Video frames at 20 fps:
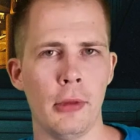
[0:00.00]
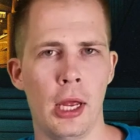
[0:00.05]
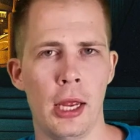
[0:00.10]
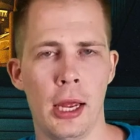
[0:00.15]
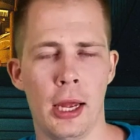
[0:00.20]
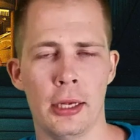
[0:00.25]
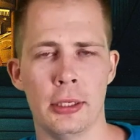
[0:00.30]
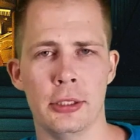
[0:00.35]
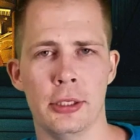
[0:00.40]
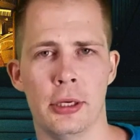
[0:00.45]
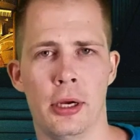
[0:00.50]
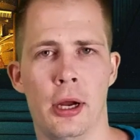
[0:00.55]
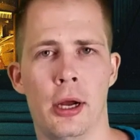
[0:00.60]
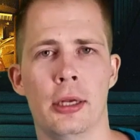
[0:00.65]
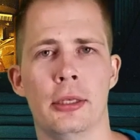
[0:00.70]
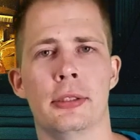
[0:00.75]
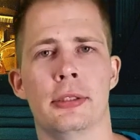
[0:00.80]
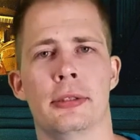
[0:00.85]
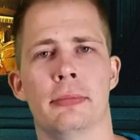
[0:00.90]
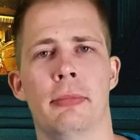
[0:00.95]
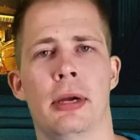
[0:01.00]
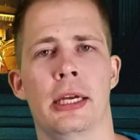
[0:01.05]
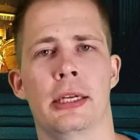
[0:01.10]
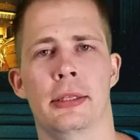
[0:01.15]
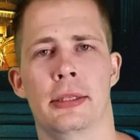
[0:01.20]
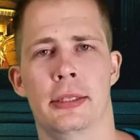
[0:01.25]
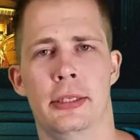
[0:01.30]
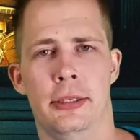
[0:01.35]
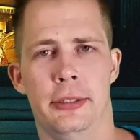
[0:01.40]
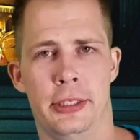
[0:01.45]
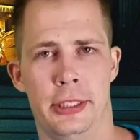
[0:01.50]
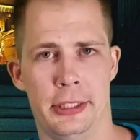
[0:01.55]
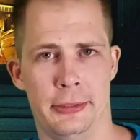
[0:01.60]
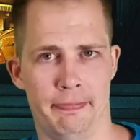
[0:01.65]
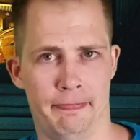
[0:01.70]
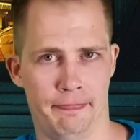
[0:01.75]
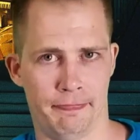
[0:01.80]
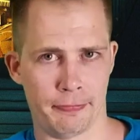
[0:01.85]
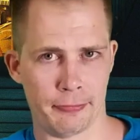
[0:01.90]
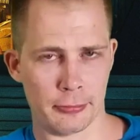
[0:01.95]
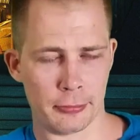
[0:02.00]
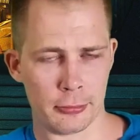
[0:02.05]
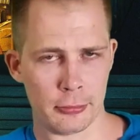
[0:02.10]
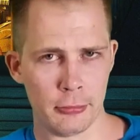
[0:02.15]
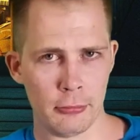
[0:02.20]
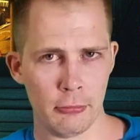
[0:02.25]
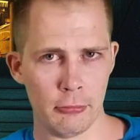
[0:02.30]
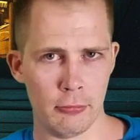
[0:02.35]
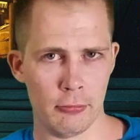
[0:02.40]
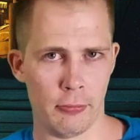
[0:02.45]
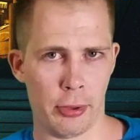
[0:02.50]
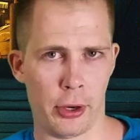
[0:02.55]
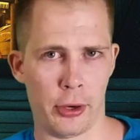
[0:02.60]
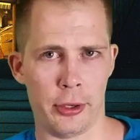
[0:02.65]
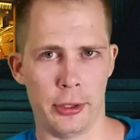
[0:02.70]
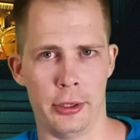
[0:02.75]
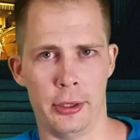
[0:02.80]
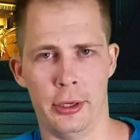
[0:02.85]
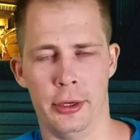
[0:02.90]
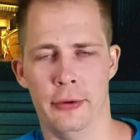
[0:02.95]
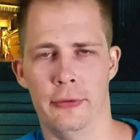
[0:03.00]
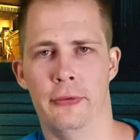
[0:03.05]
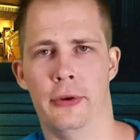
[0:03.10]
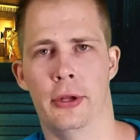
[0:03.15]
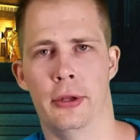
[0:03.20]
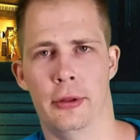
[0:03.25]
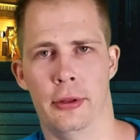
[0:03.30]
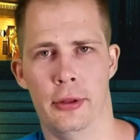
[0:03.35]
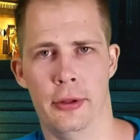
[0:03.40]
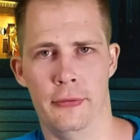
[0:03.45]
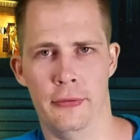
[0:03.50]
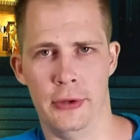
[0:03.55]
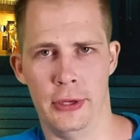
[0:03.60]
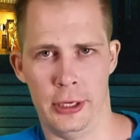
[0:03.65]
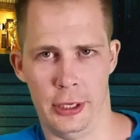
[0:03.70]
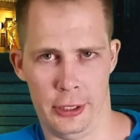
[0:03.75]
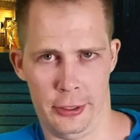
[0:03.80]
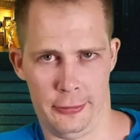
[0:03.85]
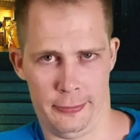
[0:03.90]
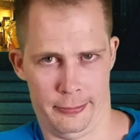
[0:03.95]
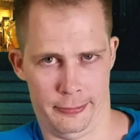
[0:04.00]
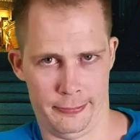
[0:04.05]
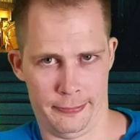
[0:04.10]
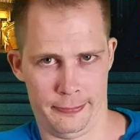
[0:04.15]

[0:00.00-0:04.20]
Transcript: And on to my theory part of the video.